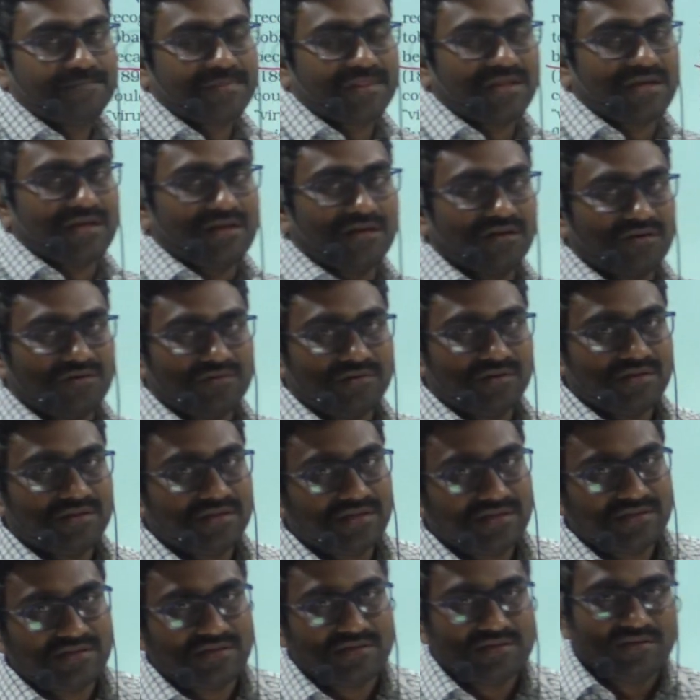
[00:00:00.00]
concluded
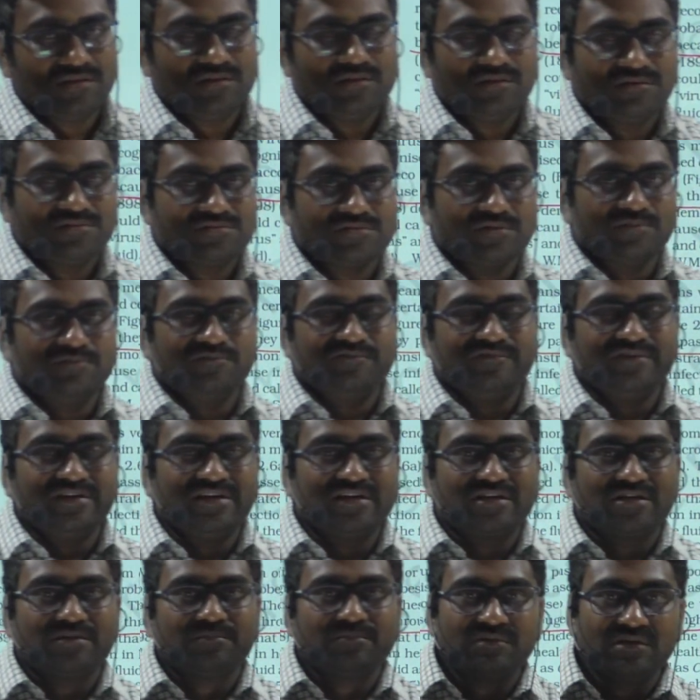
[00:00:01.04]
that some
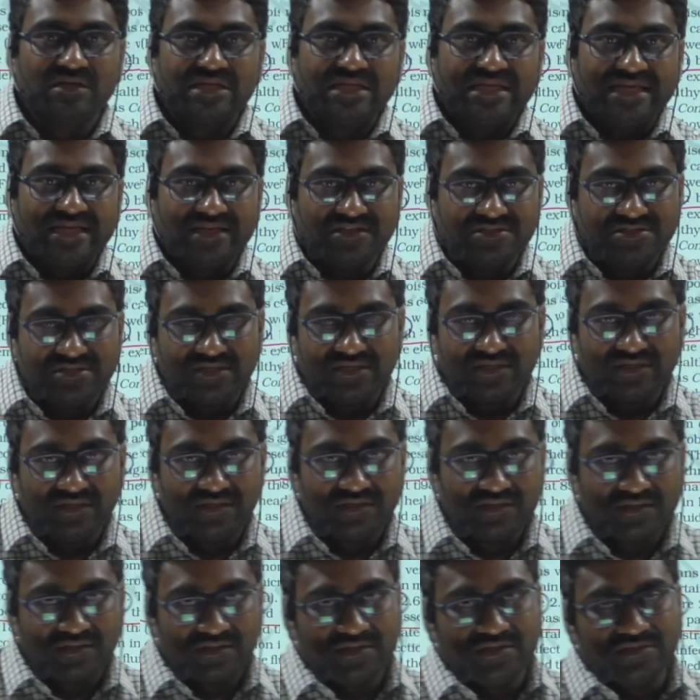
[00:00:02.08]
filterable agent
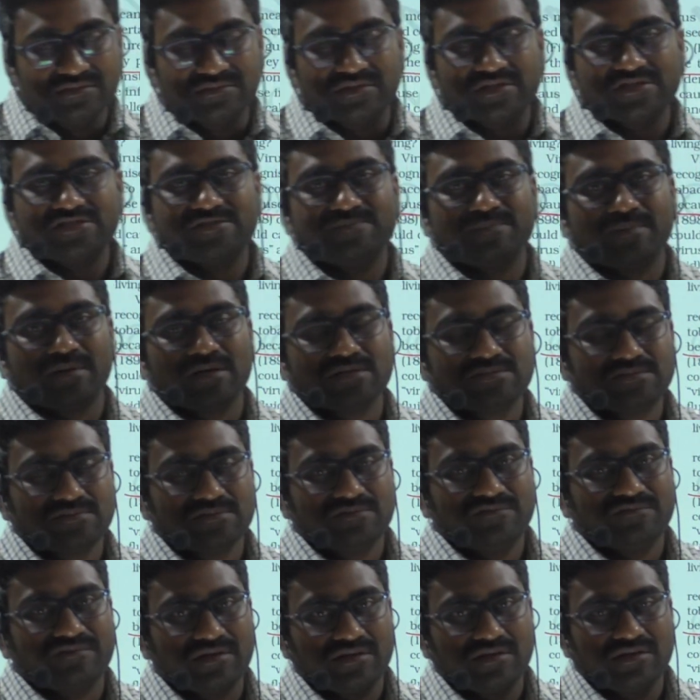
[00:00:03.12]
is responsible
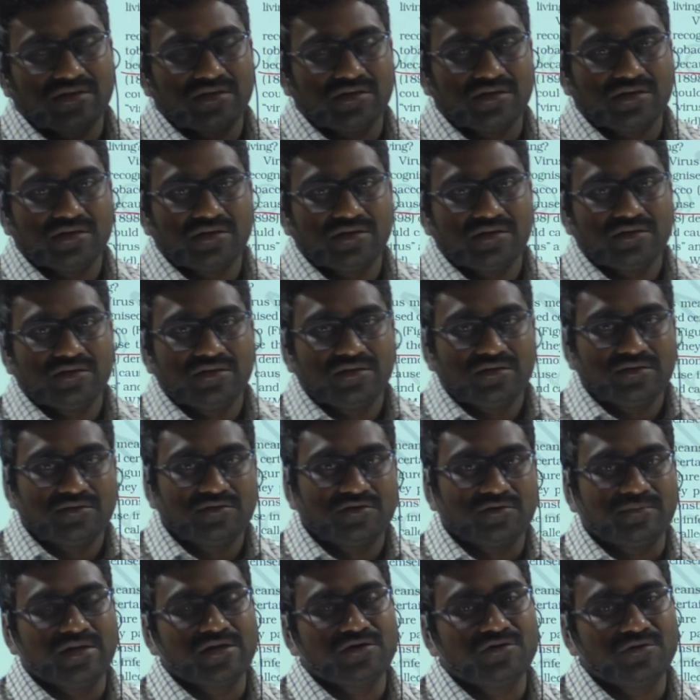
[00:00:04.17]
for the
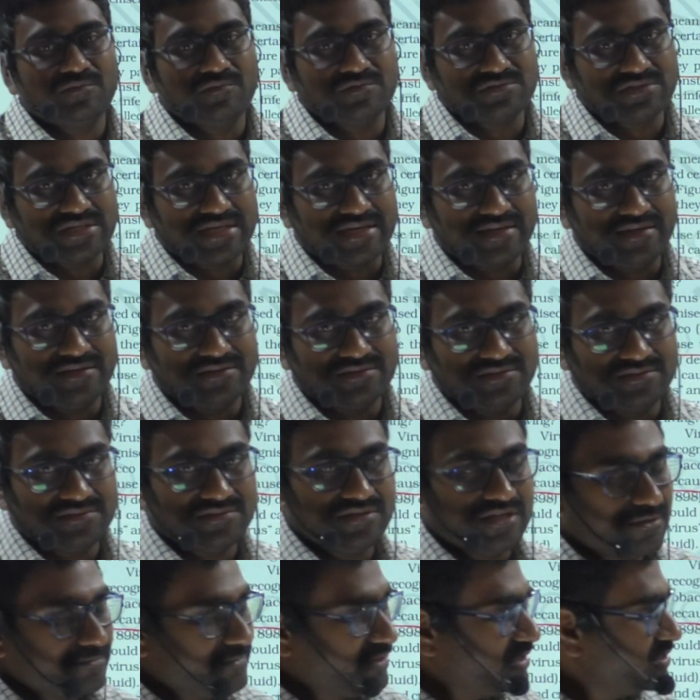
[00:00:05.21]
tobacco mosaic disease.
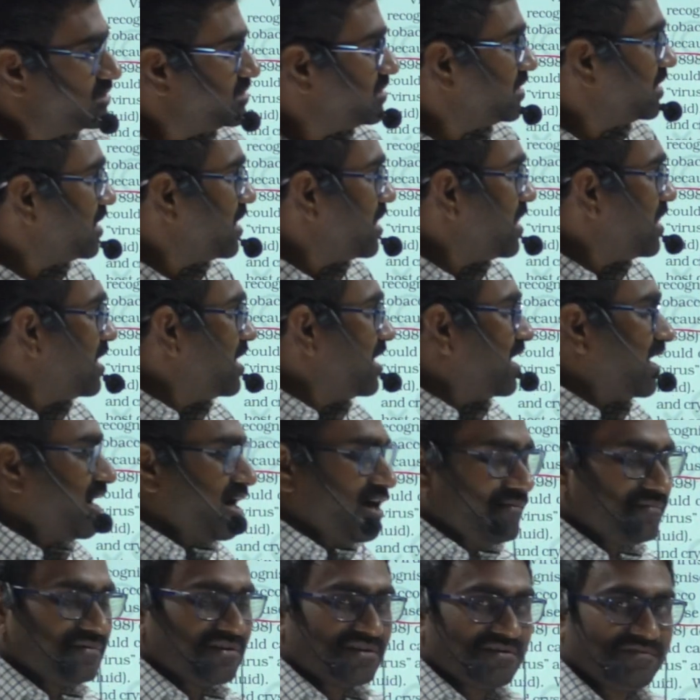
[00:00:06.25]
That means
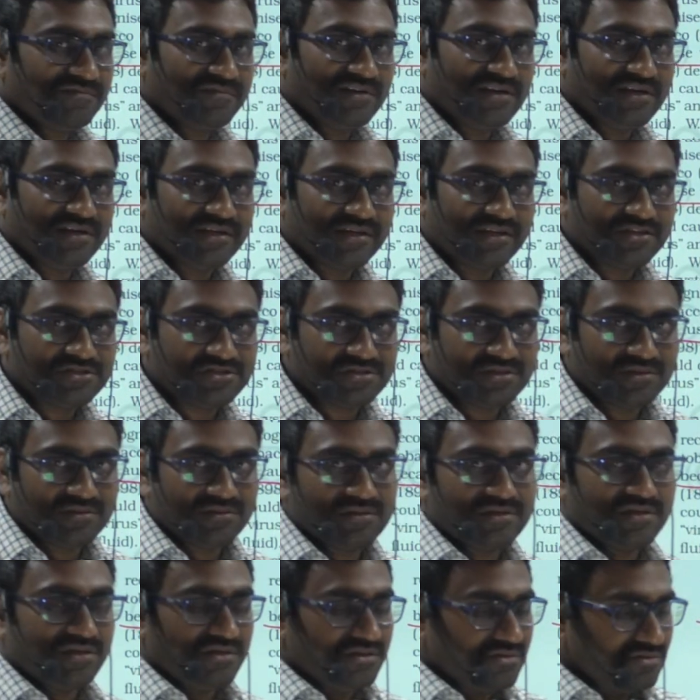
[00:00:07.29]
after filtration,
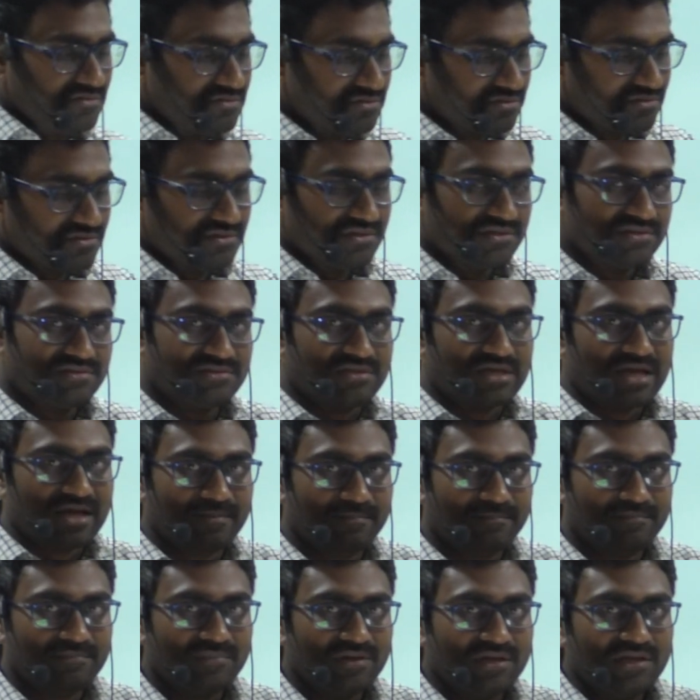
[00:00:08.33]
he used the
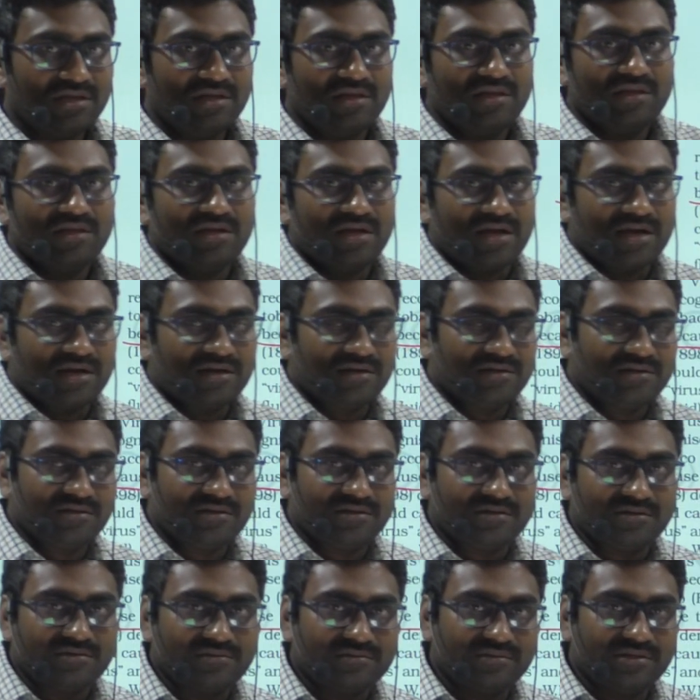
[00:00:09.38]
sap, and
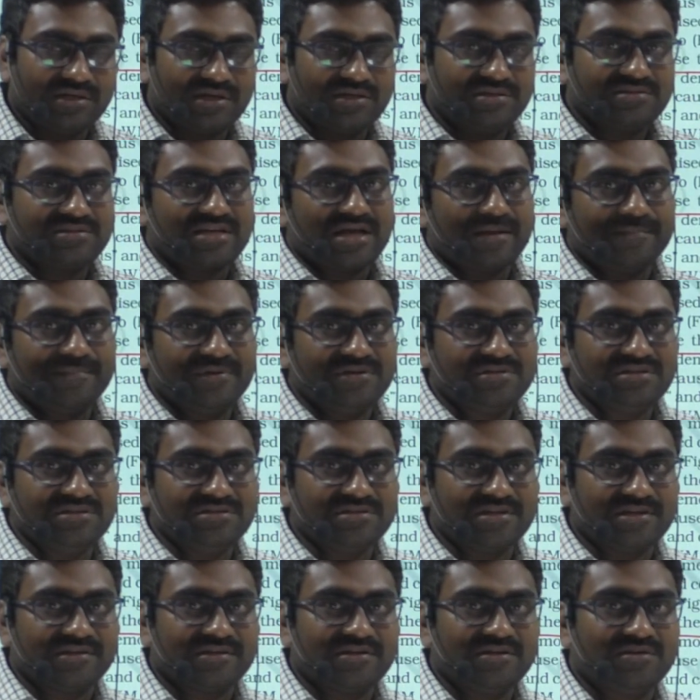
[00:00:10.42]
that sap is
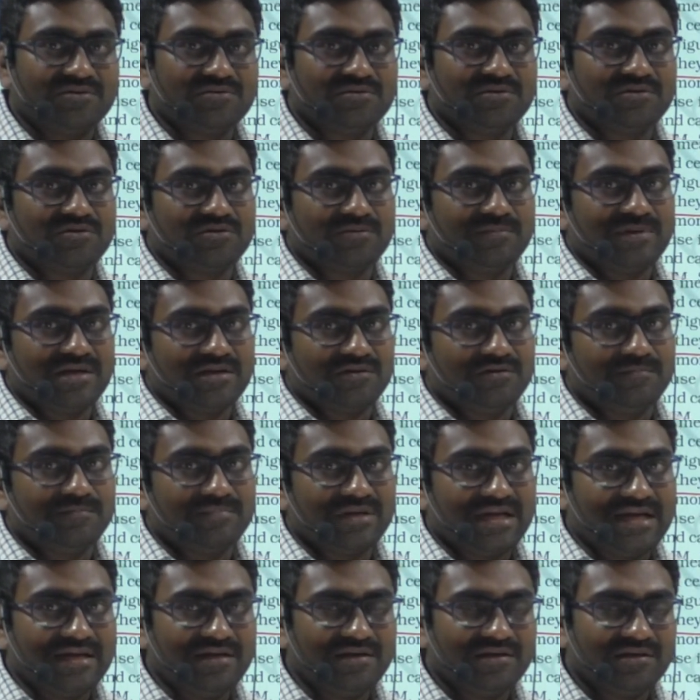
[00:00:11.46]
injected to the tobacco
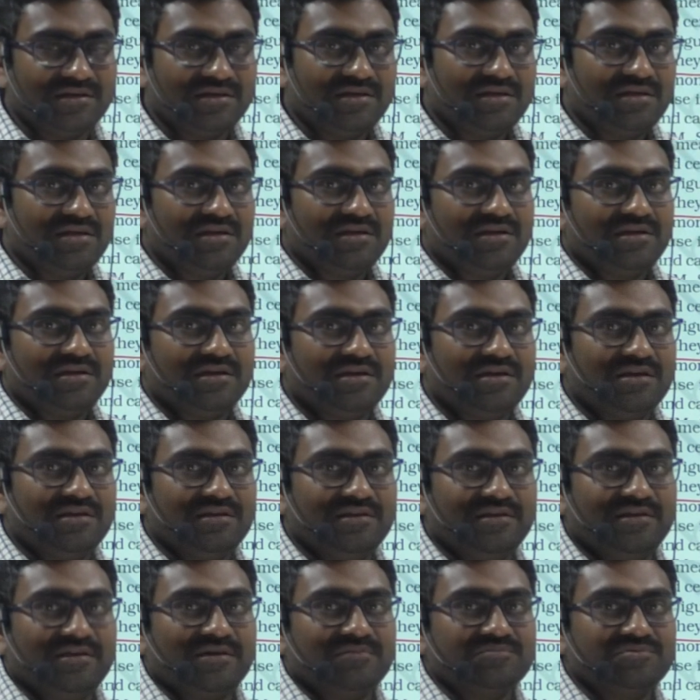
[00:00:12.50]
plant. Again,
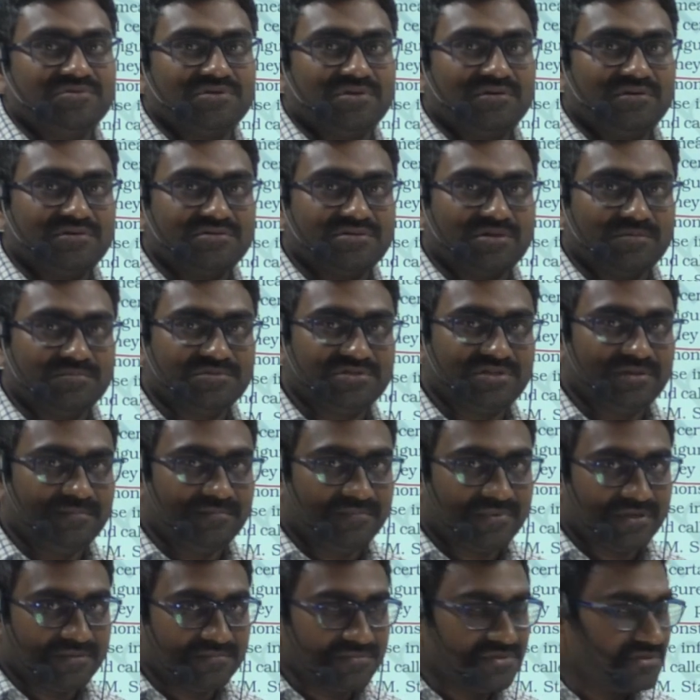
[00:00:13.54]
he observed some
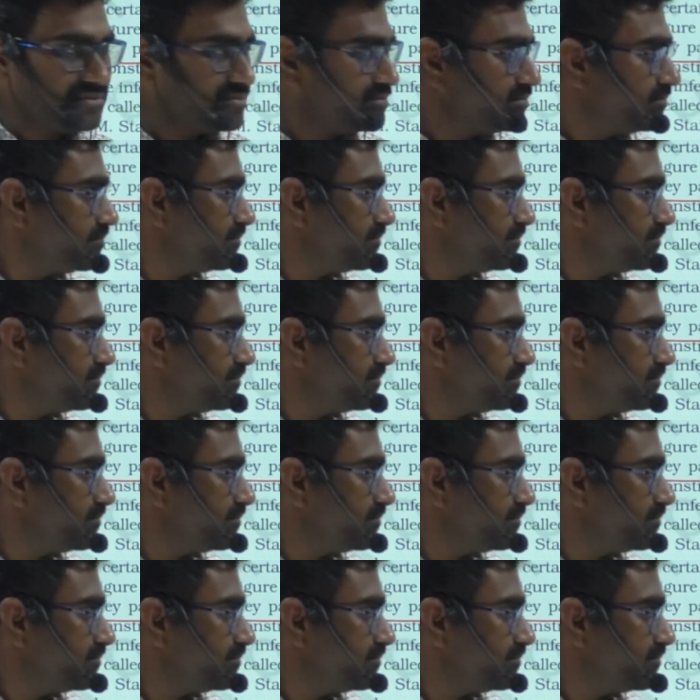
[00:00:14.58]
symptoms,